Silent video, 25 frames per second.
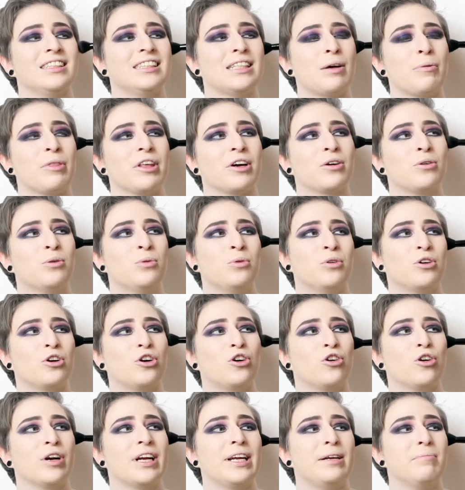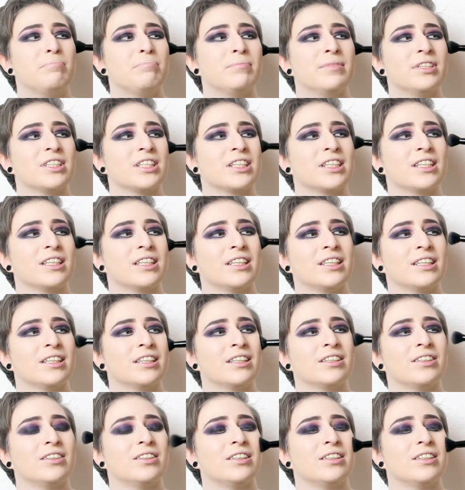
Is that what they're called? Cream. Yes, cream contour.